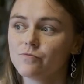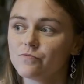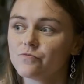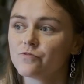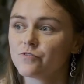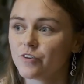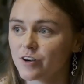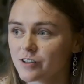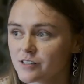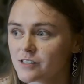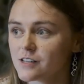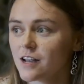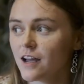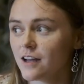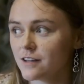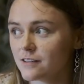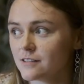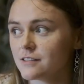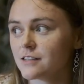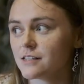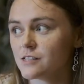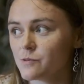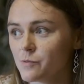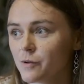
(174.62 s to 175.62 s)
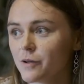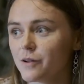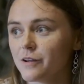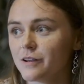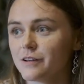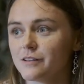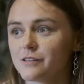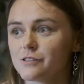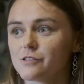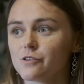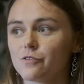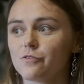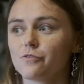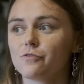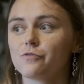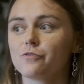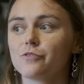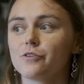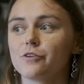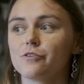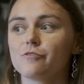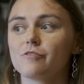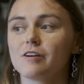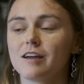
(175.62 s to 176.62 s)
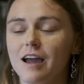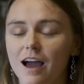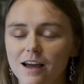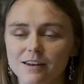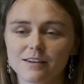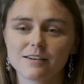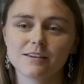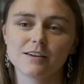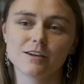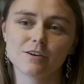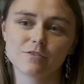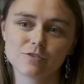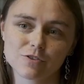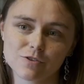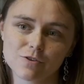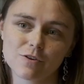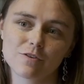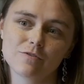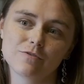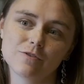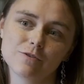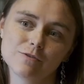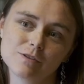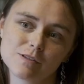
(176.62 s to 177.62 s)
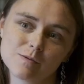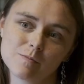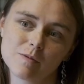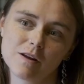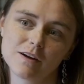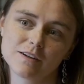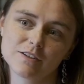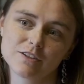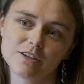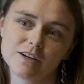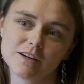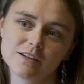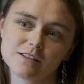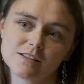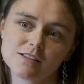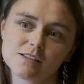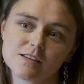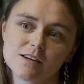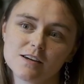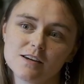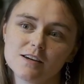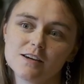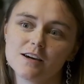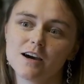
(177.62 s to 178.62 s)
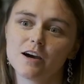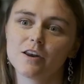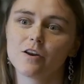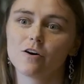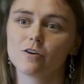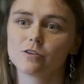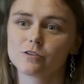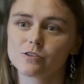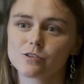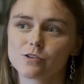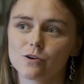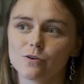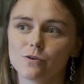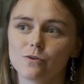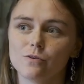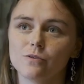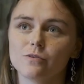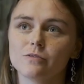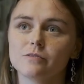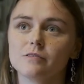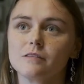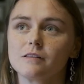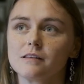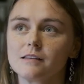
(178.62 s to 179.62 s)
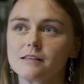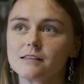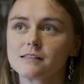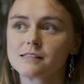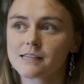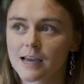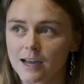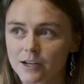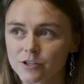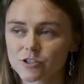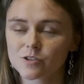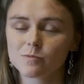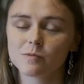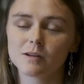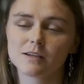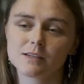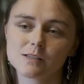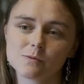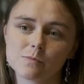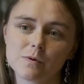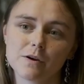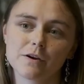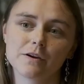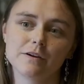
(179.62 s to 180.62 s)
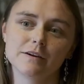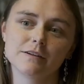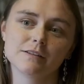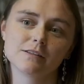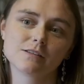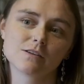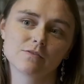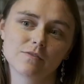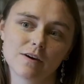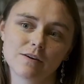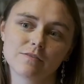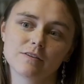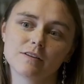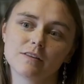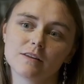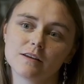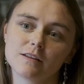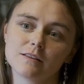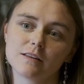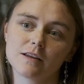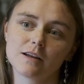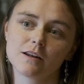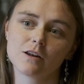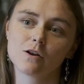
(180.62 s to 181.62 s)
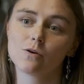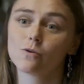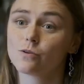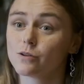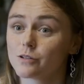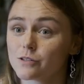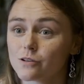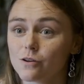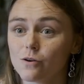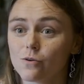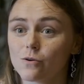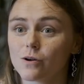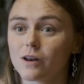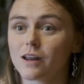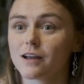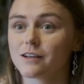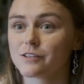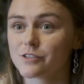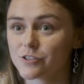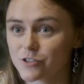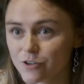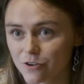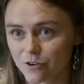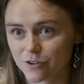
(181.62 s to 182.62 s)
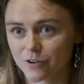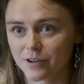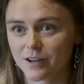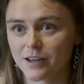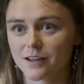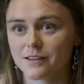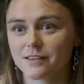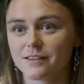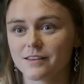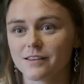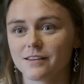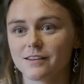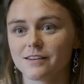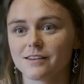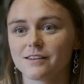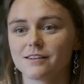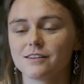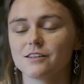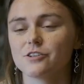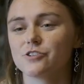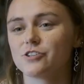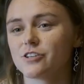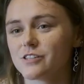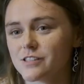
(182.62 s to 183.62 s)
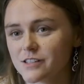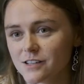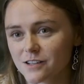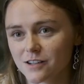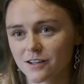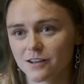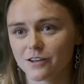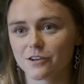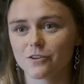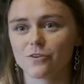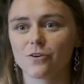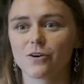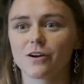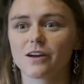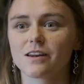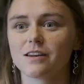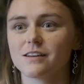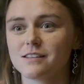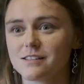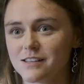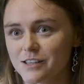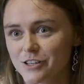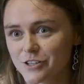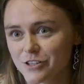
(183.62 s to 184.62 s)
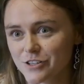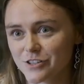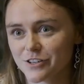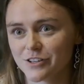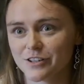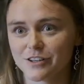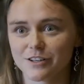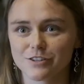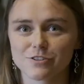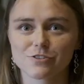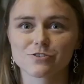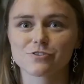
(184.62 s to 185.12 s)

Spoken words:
first-hand experience of the reality of short food supply chains and also tangible experience of everything that Local to Local has done and the logistical and organisational and